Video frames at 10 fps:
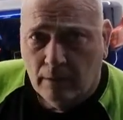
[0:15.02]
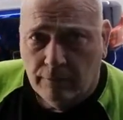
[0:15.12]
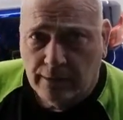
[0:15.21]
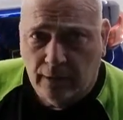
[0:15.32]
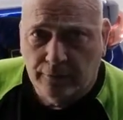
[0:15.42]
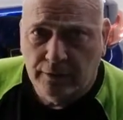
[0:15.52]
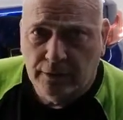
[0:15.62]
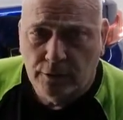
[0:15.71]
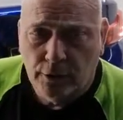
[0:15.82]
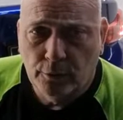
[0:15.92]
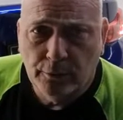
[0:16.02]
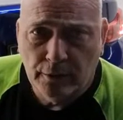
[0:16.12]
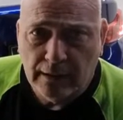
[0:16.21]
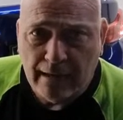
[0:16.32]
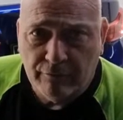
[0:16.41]
For those of you
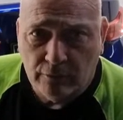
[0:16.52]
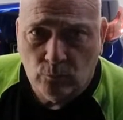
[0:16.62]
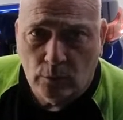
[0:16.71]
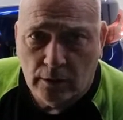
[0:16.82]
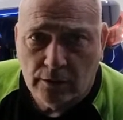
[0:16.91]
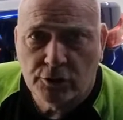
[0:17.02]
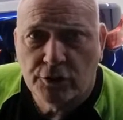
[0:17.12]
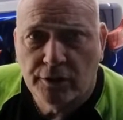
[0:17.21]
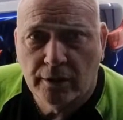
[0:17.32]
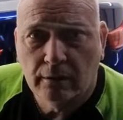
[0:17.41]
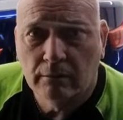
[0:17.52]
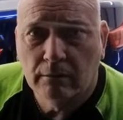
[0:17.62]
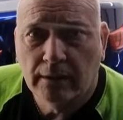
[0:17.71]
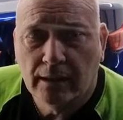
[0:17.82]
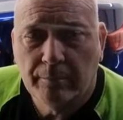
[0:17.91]
that haven't watched
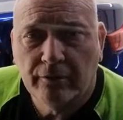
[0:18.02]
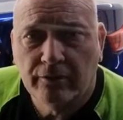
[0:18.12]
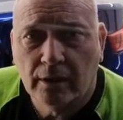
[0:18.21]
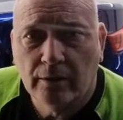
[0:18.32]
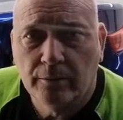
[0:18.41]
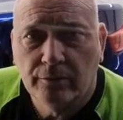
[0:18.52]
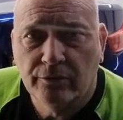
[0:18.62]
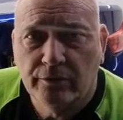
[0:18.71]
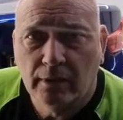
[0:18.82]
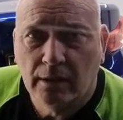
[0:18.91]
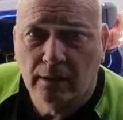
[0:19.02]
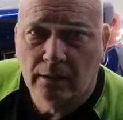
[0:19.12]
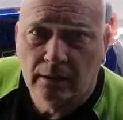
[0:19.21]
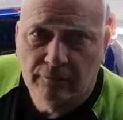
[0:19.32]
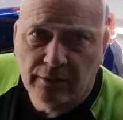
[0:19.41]
the episodes
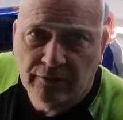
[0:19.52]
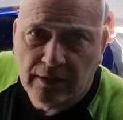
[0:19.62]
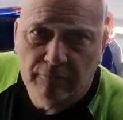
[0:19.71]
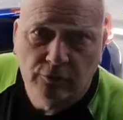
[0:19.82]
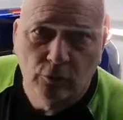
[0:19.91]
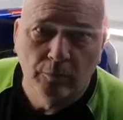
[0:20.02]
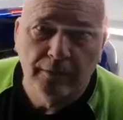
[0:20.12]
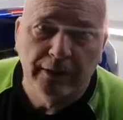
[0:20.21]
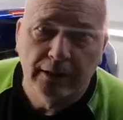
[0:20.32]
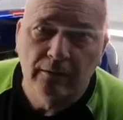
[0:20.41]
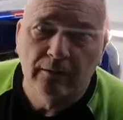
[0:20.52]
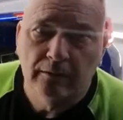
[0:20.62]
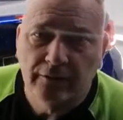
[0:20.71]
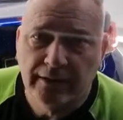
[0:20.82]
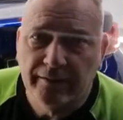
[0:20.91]
of this M4 being
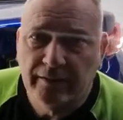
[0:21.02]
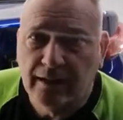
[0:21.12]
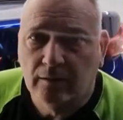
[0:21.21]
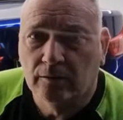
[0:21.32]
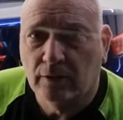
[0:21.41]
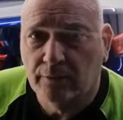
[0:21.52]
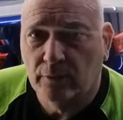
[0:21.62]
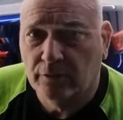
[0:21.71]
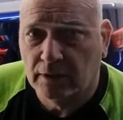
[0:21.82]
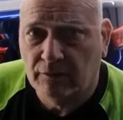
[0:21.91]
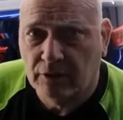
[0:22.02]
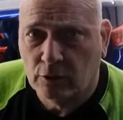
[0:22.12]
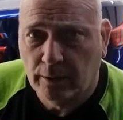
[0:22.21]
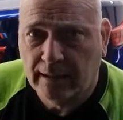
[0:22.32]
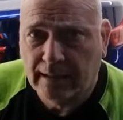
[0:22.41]
detailed, I thought I'd give a
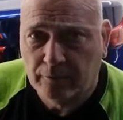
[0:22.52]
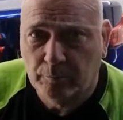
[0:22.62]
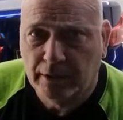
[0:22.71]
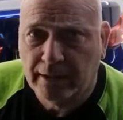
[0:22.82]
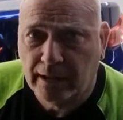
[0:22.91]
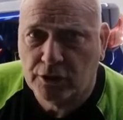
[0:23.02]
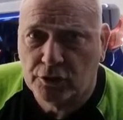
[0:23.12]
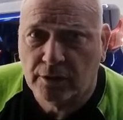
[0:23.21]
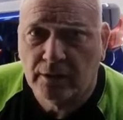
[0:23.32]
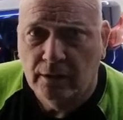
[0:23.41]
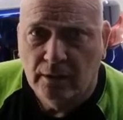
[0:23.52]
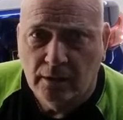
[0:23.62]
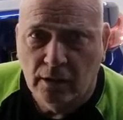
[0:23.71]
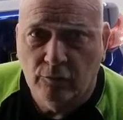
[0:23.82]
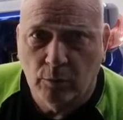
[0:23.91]
quick explanation
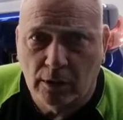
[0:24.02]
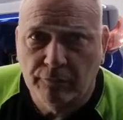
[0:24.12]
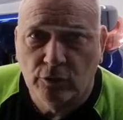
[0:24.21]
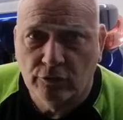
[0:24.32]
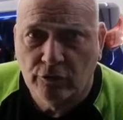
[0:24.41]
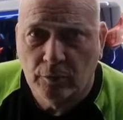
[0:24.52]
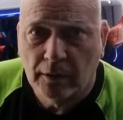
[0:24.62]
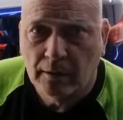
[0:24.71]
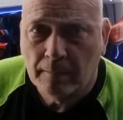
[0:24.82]
of what I've done to it.